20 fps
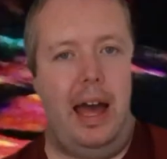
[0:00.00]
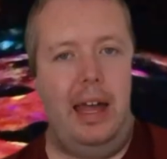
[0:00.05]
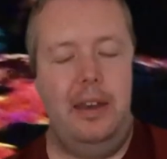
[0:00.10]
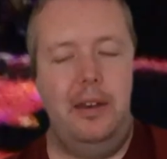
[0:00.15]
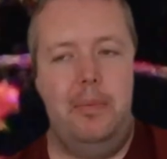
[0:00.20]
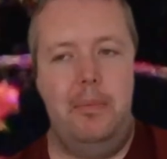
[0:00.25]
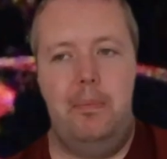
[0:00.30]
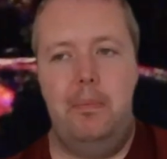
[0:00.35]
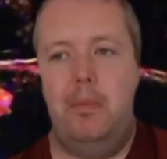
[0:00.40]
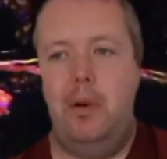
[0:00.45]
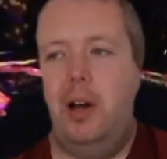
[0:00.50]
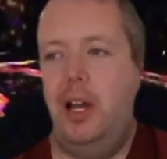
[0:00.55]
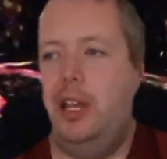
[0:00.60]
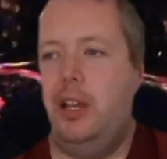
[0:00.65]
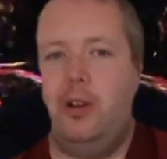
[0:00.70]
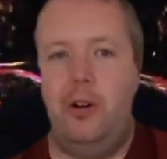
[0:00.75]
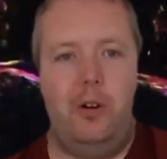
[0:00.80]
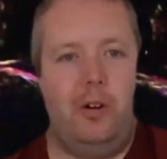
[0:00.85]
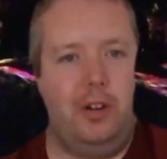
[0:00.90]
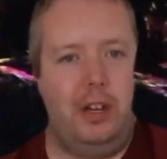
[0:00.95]
and my
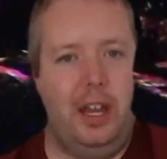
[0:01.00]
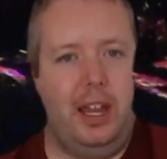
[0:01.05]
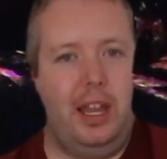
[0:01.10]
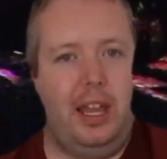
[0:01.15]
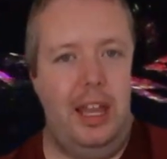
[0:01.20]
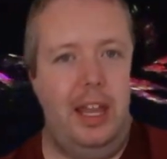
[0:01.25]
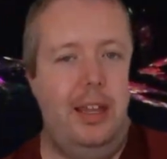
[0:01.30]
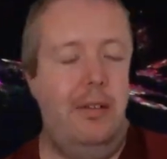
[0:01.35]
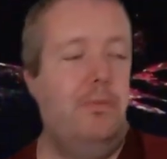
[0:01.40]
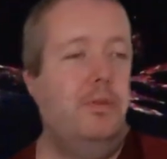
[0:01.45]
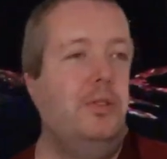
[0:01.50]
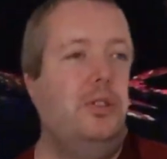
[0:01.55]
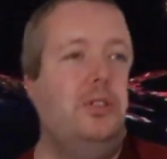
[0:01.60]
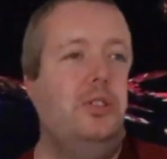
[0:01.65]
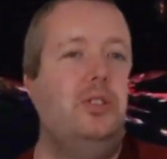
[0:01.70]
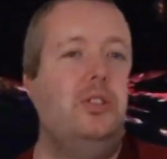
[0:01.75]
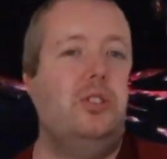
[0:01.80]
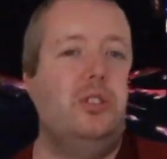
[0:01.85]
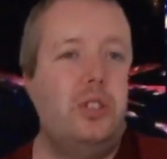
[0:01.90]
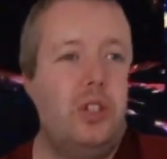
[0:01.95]
God, it was
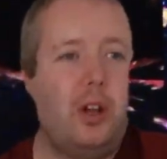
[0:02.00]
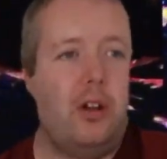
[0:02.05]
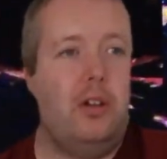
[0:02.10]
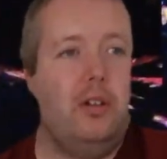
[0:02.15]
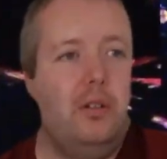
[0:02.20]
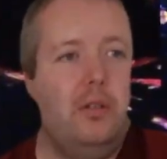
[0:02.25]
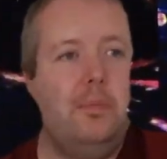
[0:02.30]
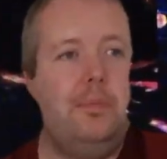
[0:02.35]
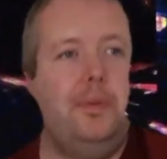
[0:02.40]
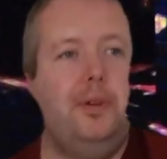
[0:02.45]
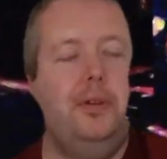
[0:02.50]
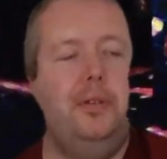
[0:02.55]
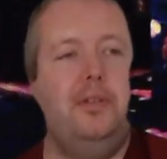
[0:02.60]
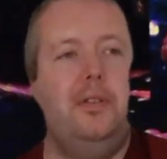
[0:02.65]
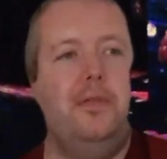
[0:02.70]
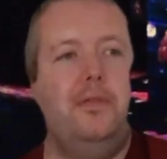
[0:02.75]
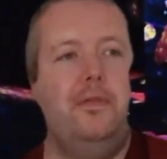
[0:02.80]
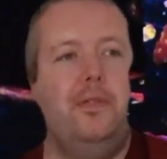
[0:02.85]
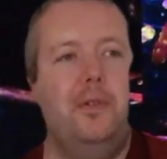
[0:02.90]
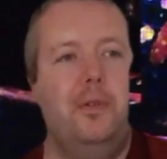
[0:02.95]
so
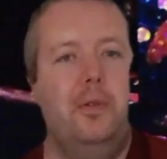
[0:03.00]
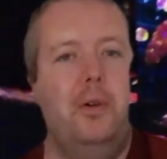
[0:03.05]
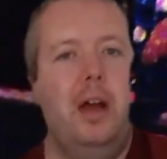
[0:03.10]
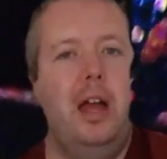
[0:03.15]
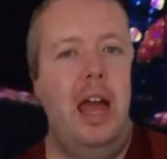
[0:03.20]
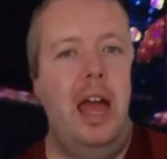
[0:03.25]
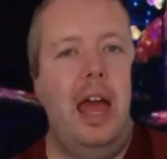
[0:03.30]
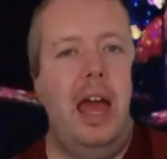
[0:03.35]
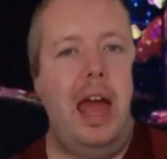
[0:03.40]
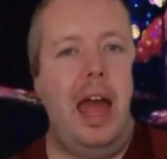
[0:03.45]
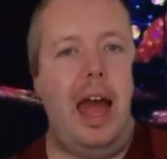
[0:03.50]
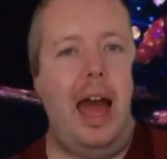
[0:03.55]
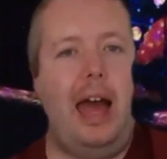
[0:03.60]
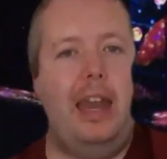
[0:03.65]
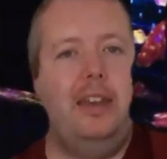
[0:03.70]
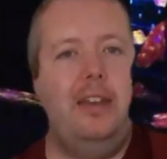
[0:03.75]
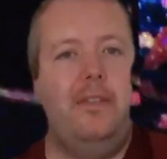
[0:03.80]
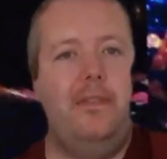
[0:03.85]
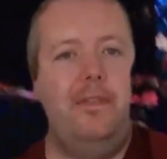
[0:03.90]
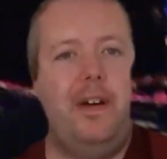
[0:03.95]
beautiful.
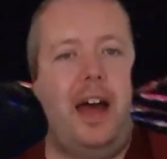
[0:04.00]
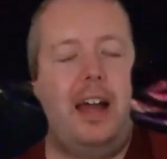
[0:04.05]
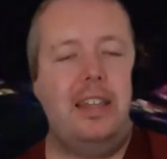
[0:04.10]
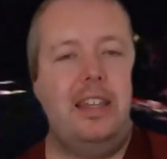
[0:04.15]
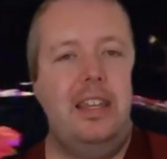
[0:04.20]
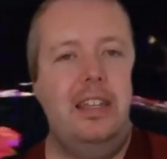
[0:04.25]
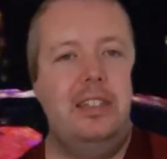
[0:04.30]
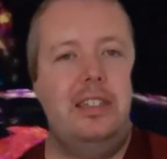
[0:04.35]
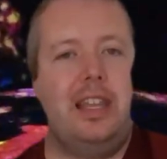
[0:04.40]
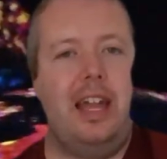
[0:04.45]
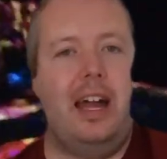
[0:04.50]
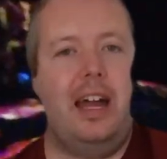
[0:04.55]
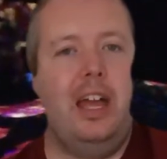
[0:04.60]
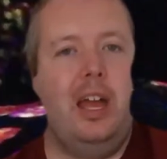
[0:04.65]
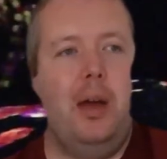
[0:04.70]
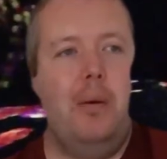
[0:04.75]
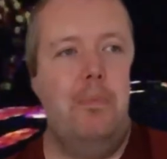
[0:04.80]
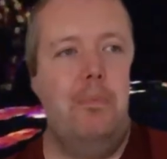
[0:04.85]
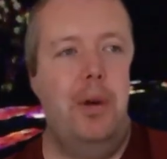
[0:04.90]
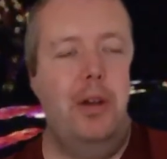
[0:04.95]
And the fact is that
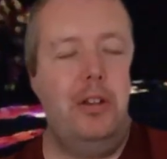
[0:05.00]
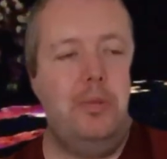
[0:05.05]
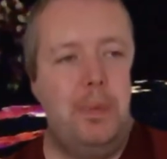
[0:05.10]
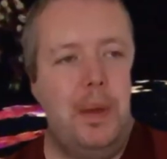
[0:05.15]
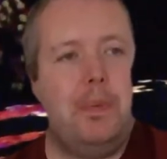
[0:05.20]
most